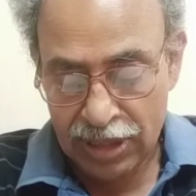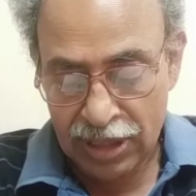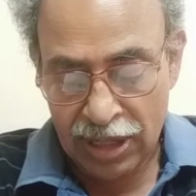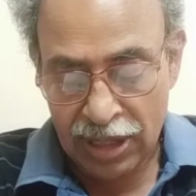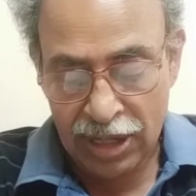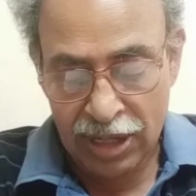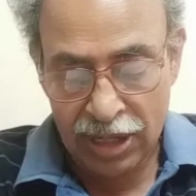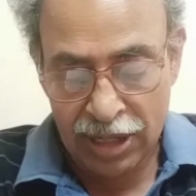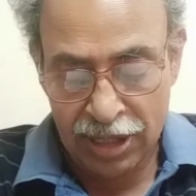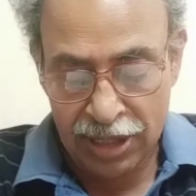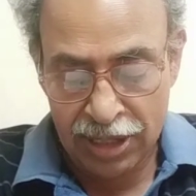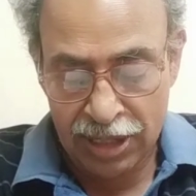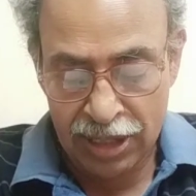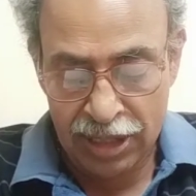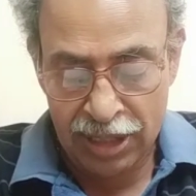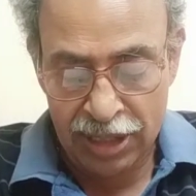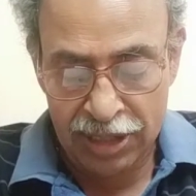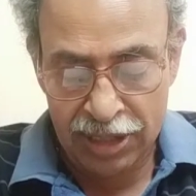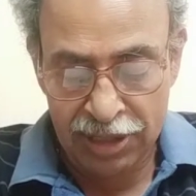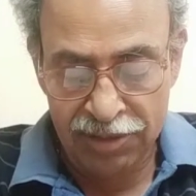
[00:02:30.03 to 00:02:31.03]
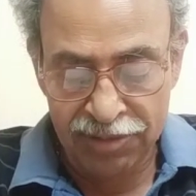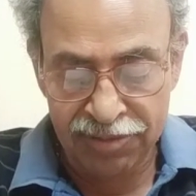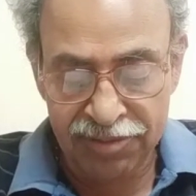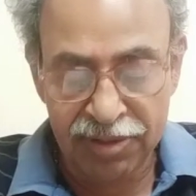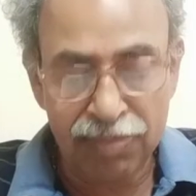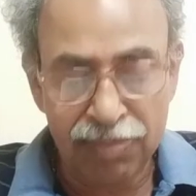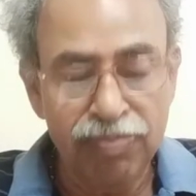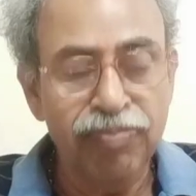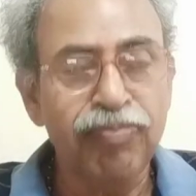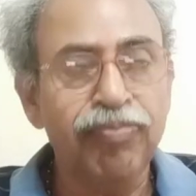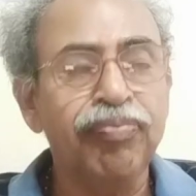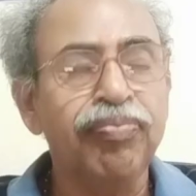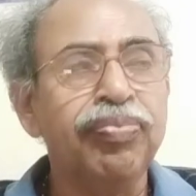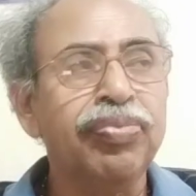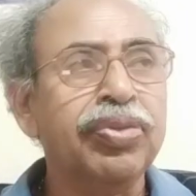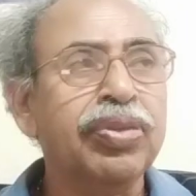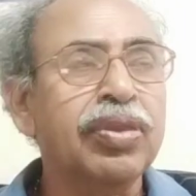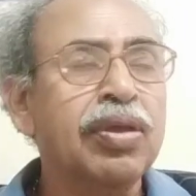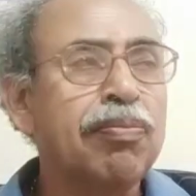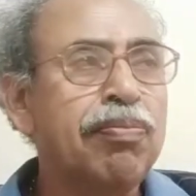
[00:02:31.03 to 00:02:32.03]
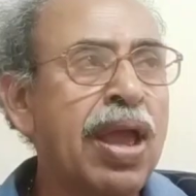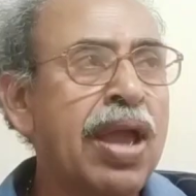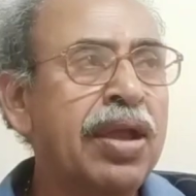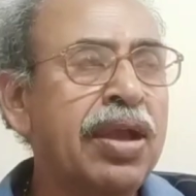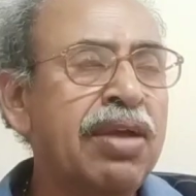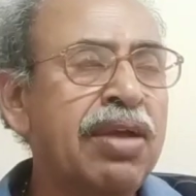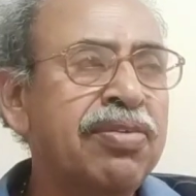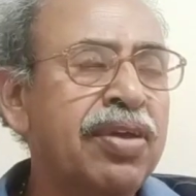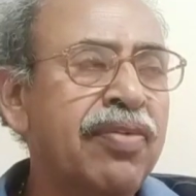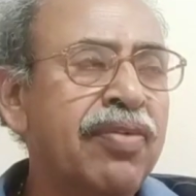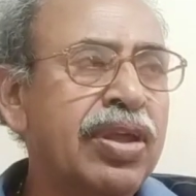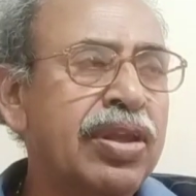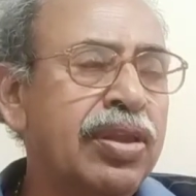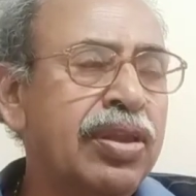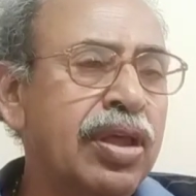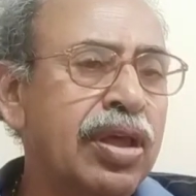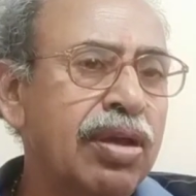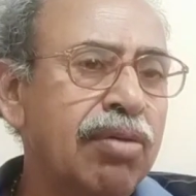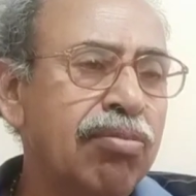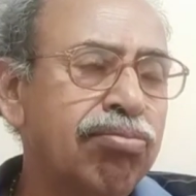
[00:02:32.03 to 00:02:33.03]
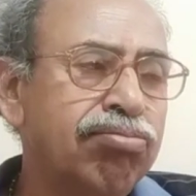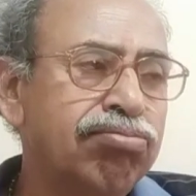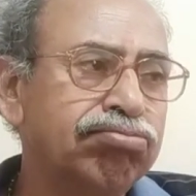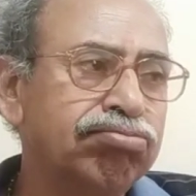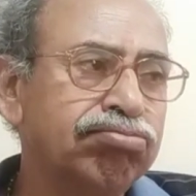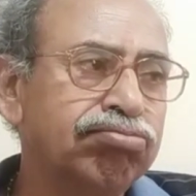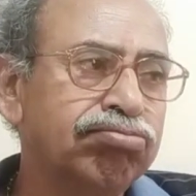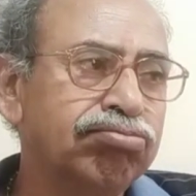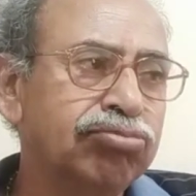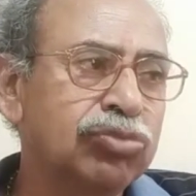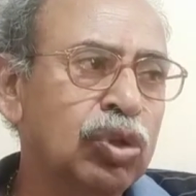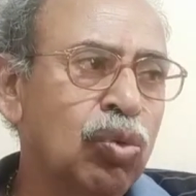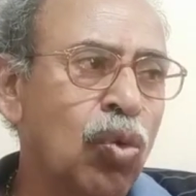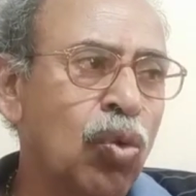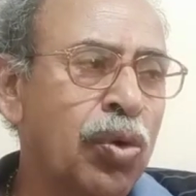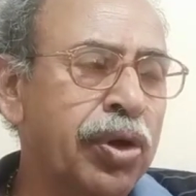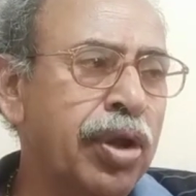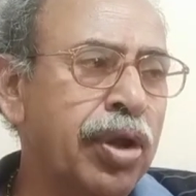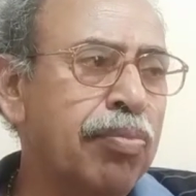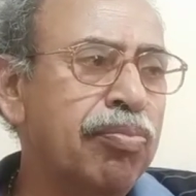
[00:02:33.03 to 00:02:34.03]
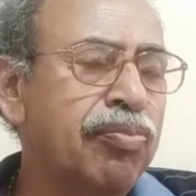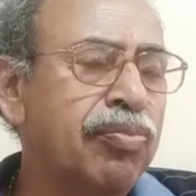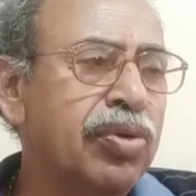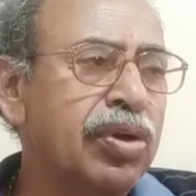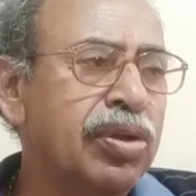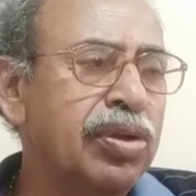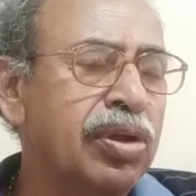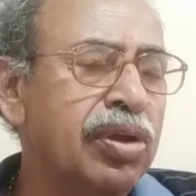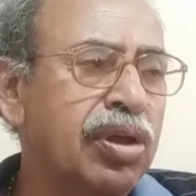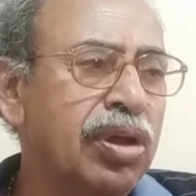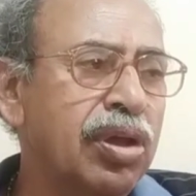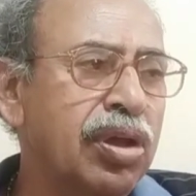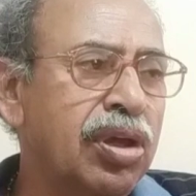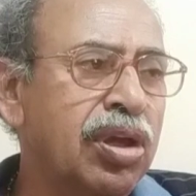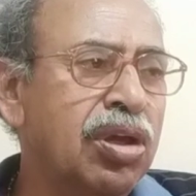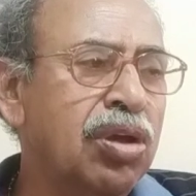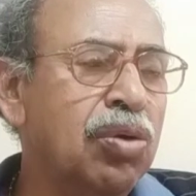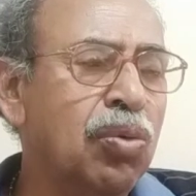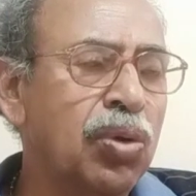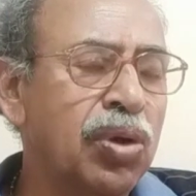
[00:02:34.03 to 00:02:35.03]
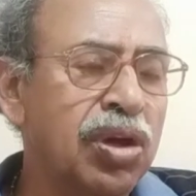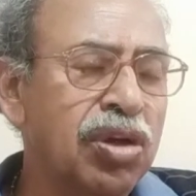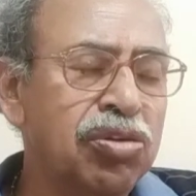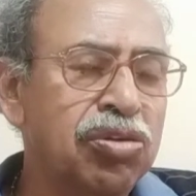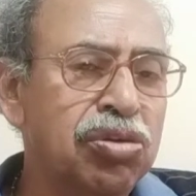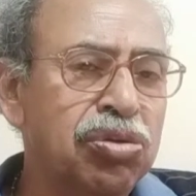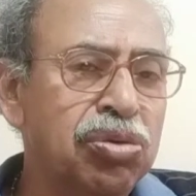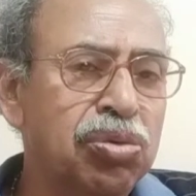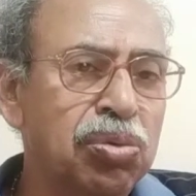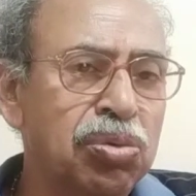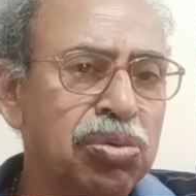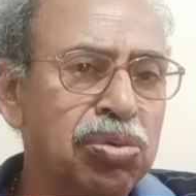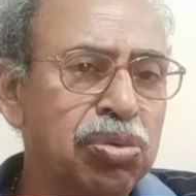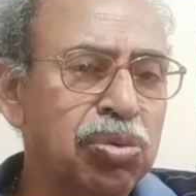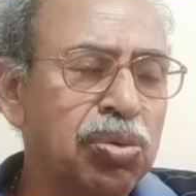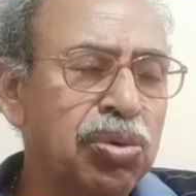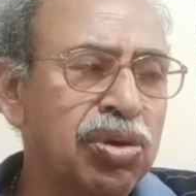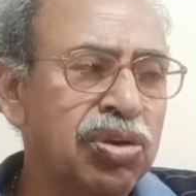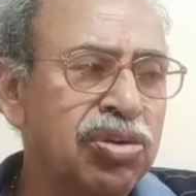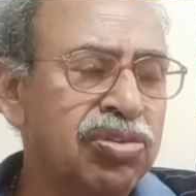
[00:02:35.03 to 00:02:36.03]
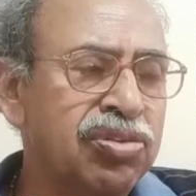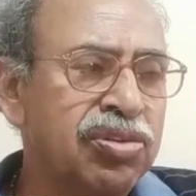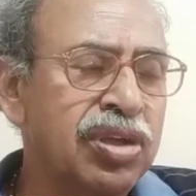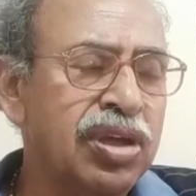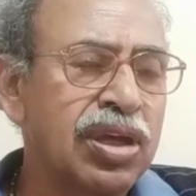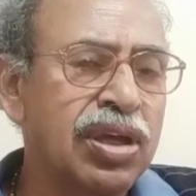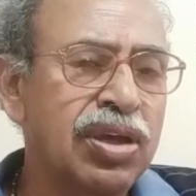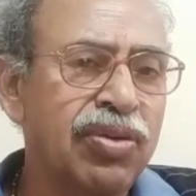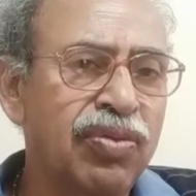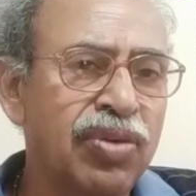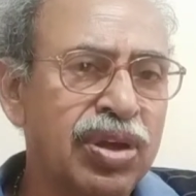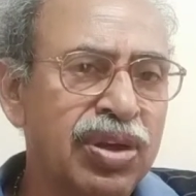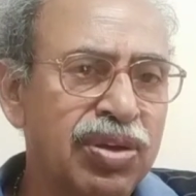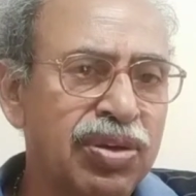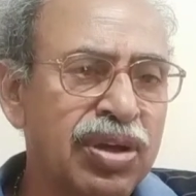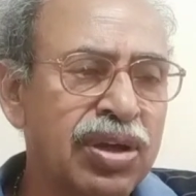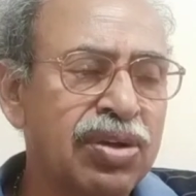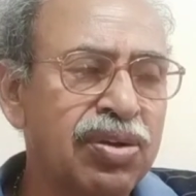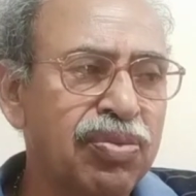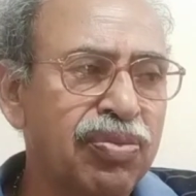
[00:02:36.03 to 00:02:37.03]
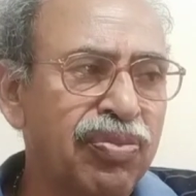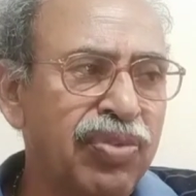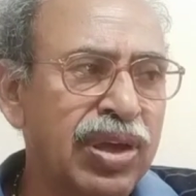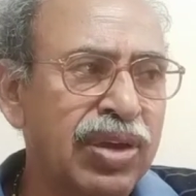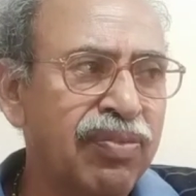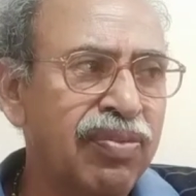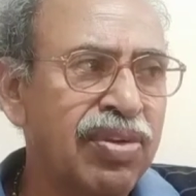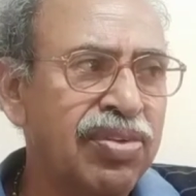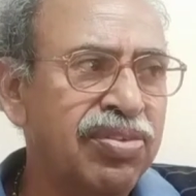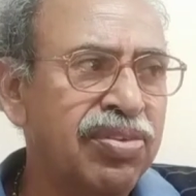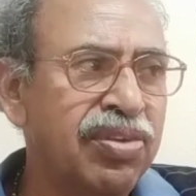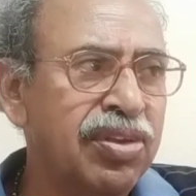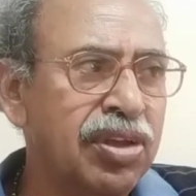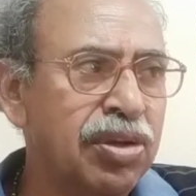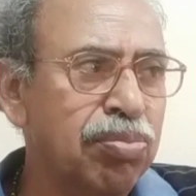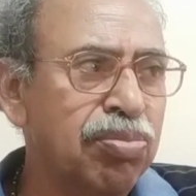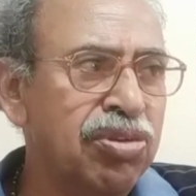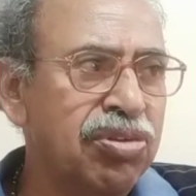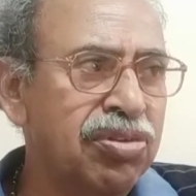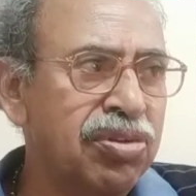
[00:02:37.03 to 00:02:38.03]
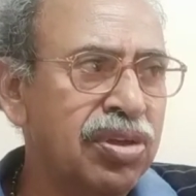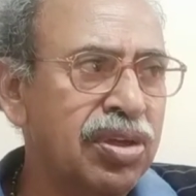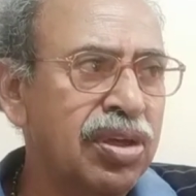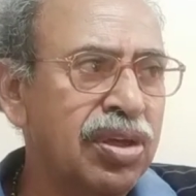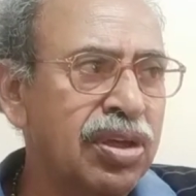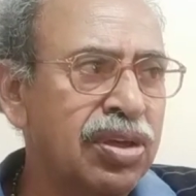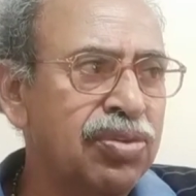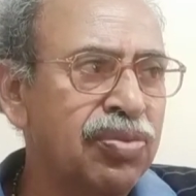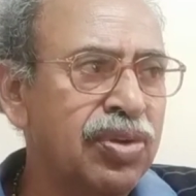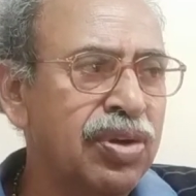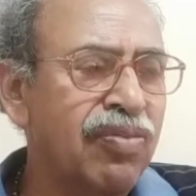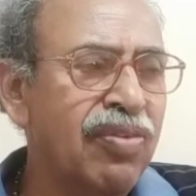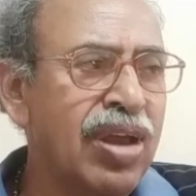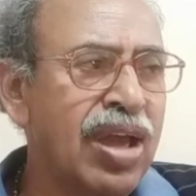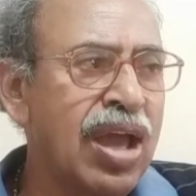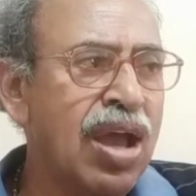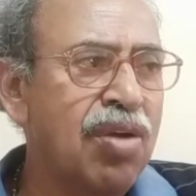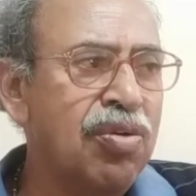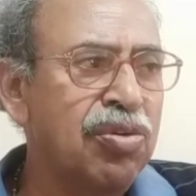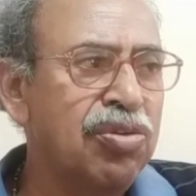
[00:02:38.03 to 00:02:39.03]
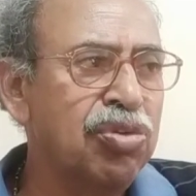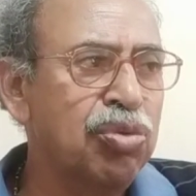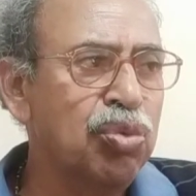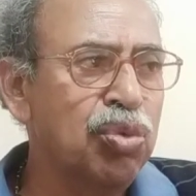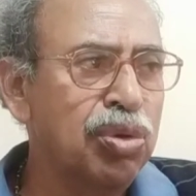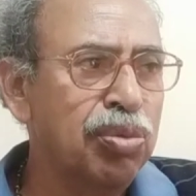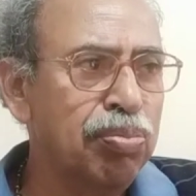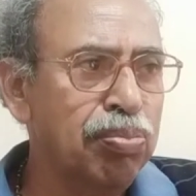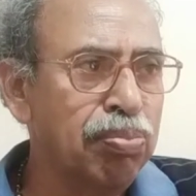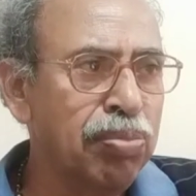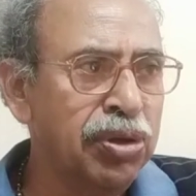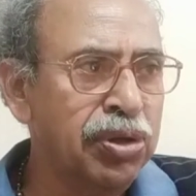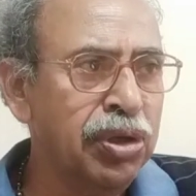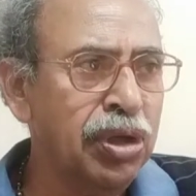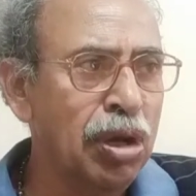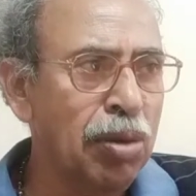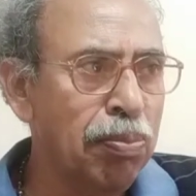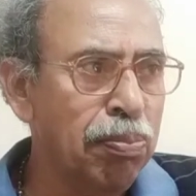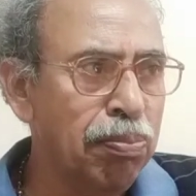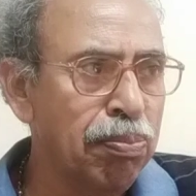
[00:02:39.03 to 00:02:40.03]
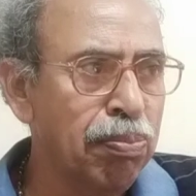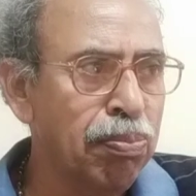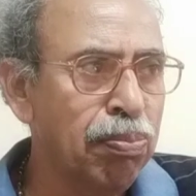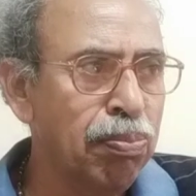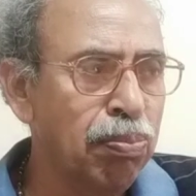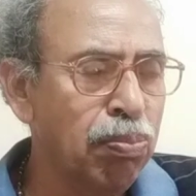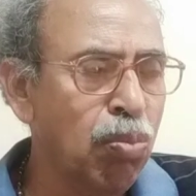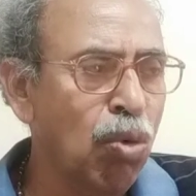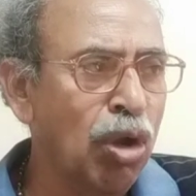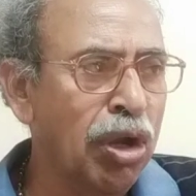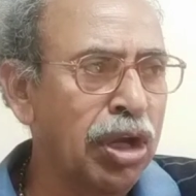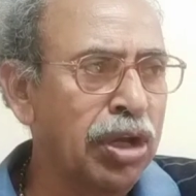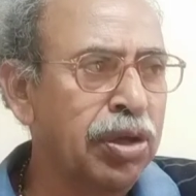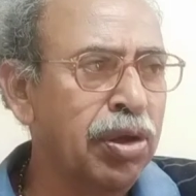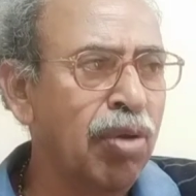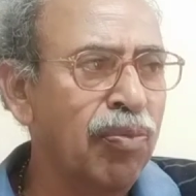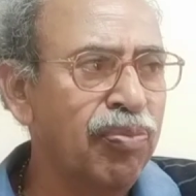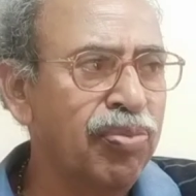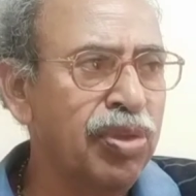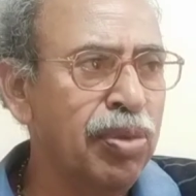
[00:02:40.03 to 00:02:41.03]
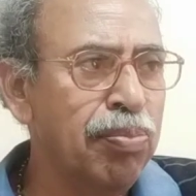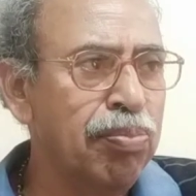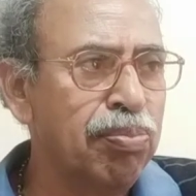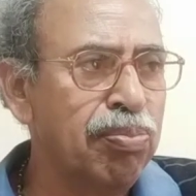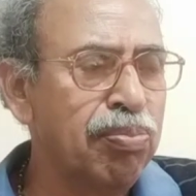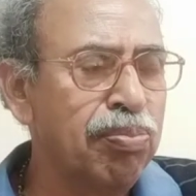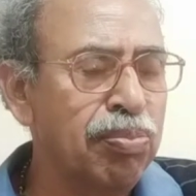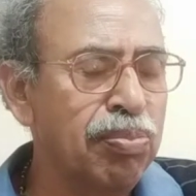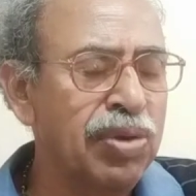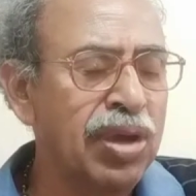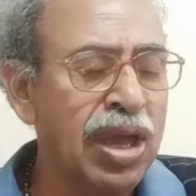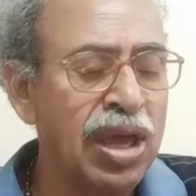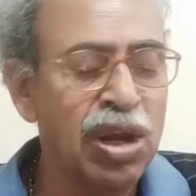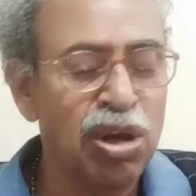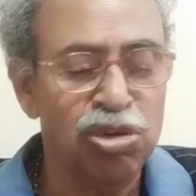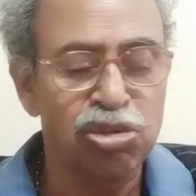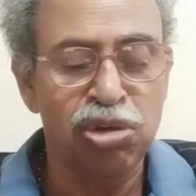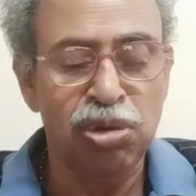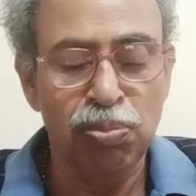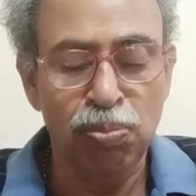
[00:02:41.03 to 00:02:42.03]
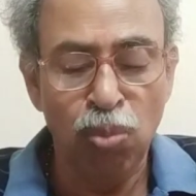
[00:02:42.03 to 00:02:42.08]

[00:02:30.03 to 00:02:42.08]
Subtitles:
And it is Planck has given the quantum he called h nu is the one frequency, that means each one will have its own particular pocket of energy,